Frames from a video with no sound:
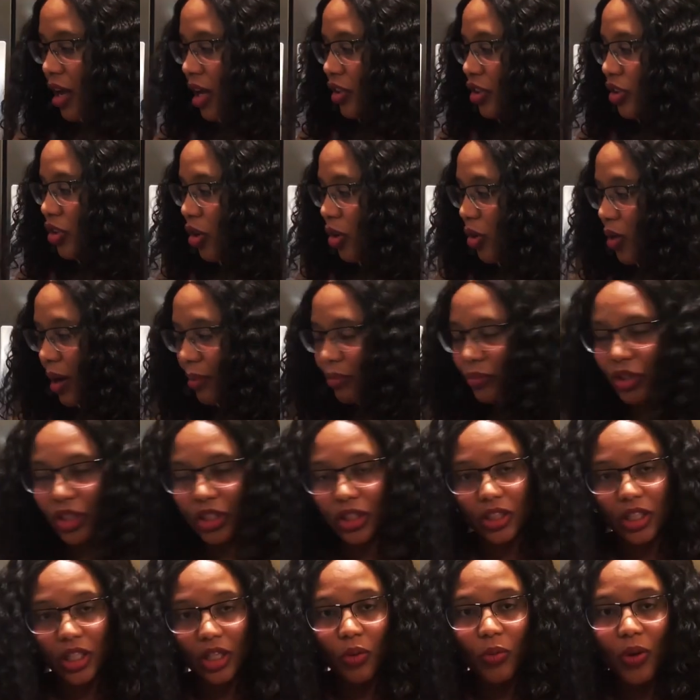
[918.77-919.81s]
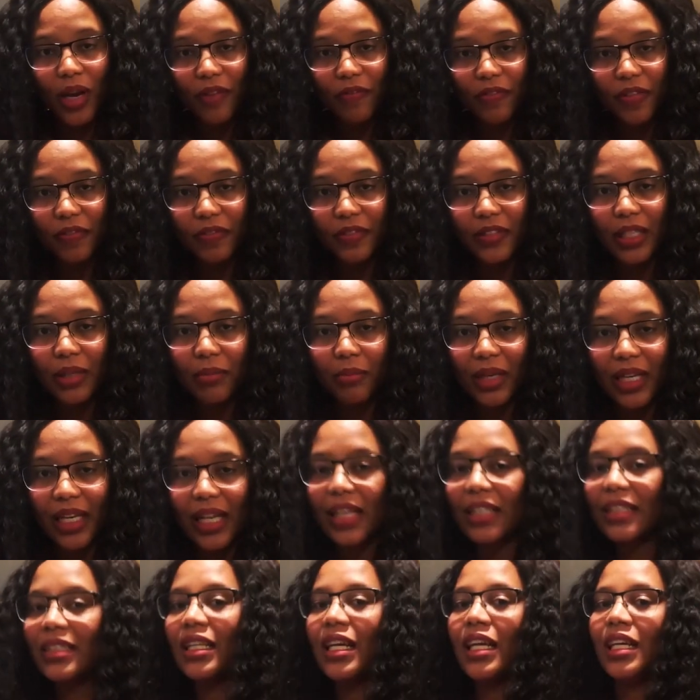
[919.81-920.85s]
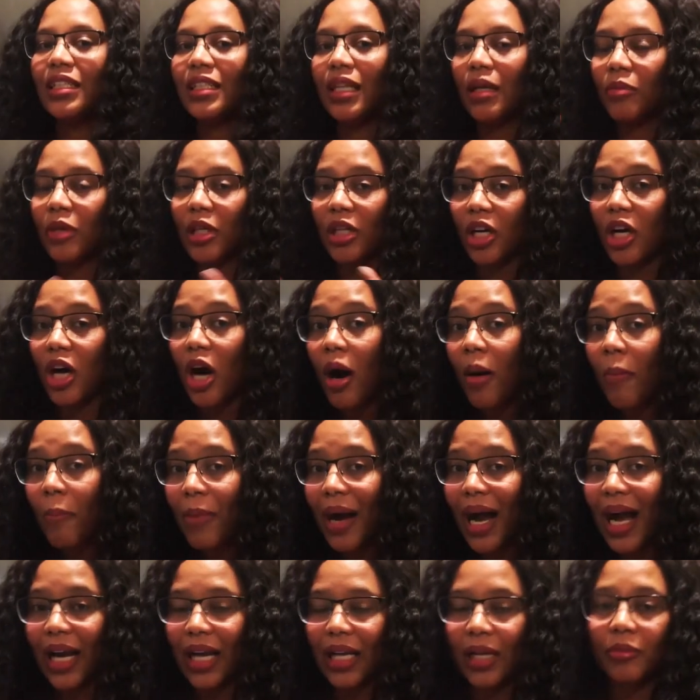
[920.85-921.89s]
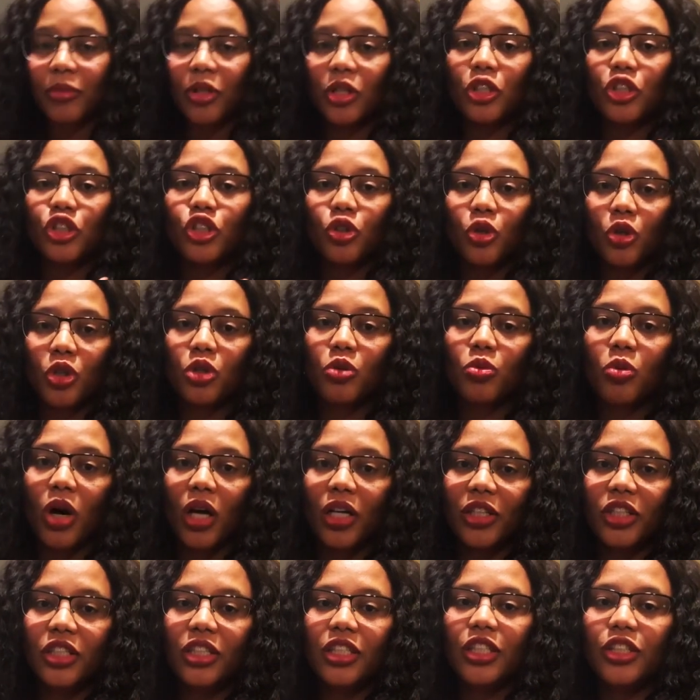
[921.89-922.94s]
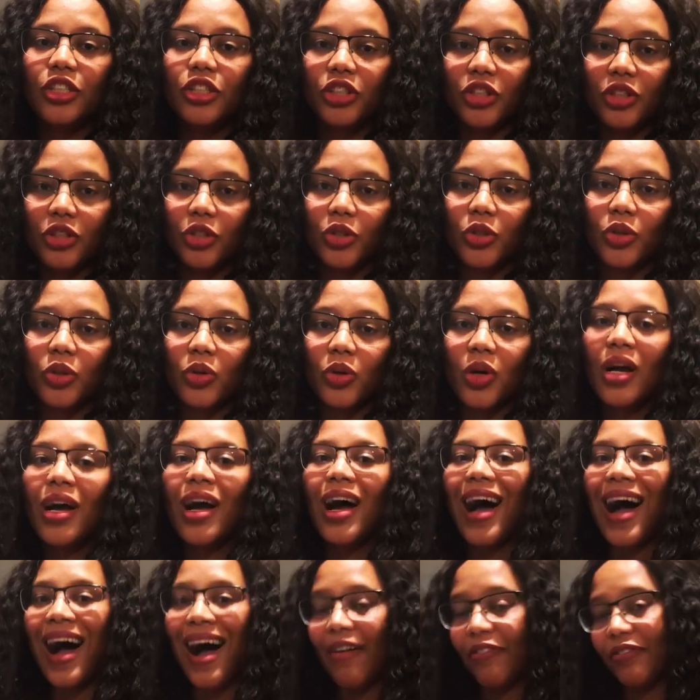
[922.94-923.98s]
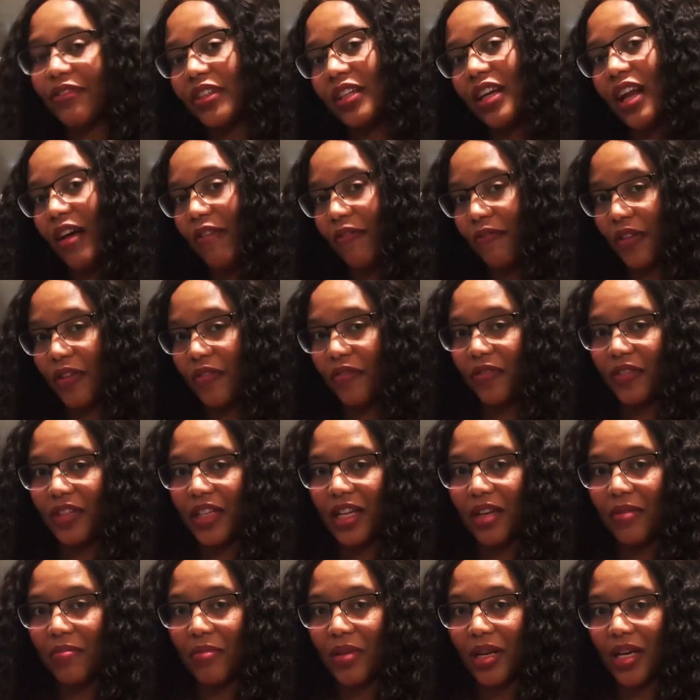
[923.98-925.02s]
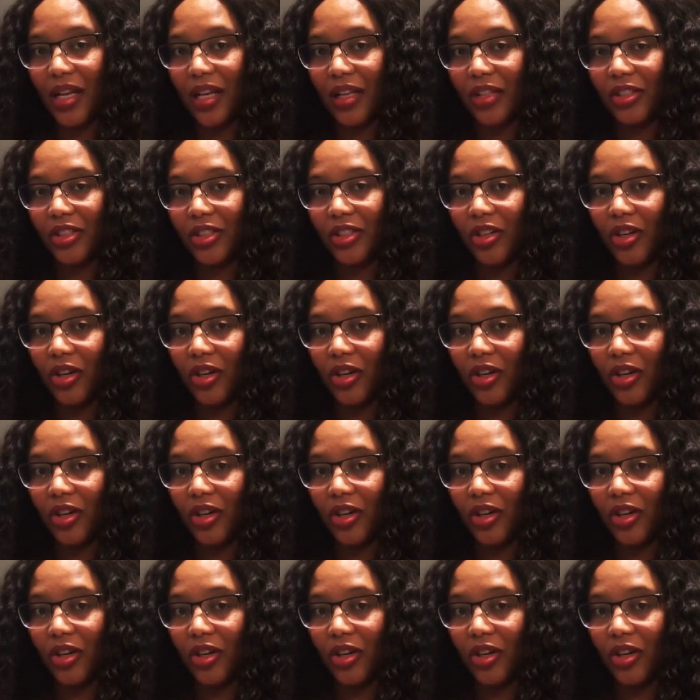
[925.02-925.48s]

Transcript: So I'm just gonna wait 15 minutes, then I'm gonna come back and I'm gonna show you what you need to do after that 15 minutes.